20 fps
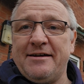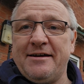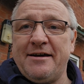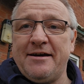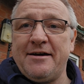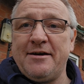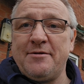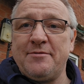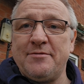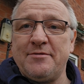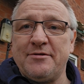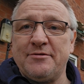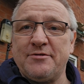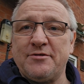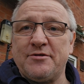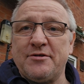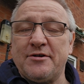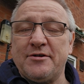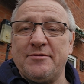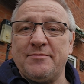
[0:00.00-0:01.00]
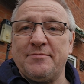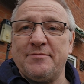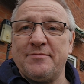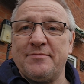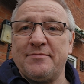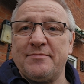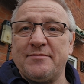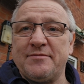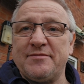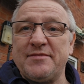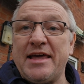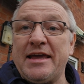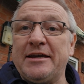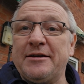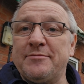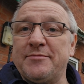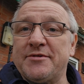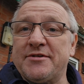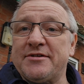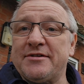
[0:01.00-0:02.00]
Another
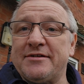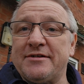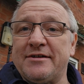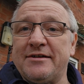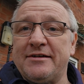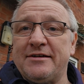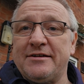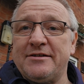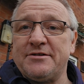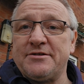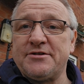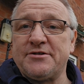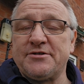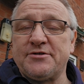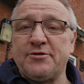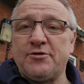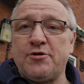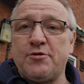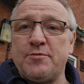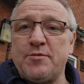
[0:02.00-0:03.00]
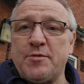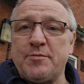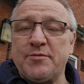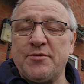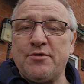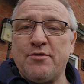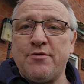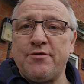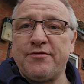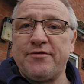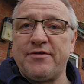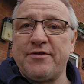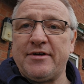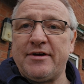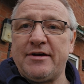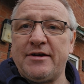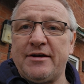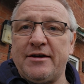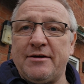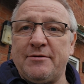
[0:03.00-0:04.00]
named storm up north,
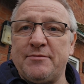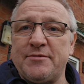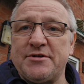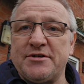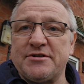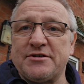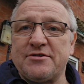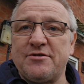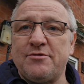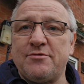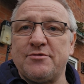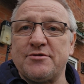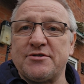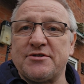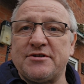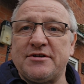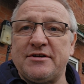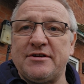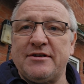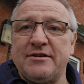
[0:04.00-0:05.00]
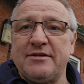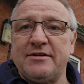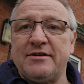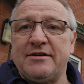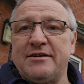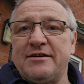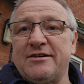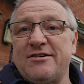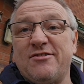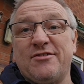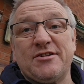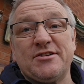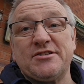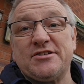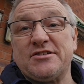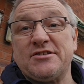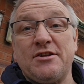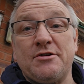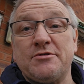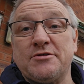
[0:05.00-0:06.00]
which has caused kind of
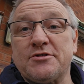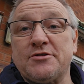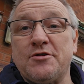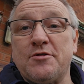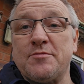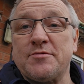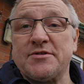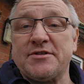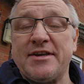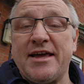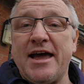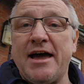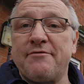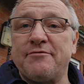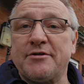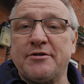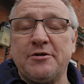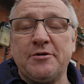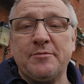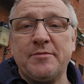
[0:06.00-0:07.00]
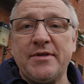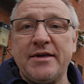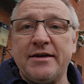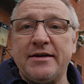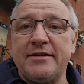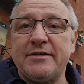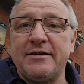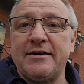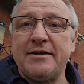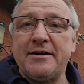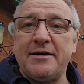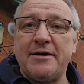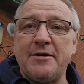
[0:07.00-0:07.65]
snowstorms and havoc up there.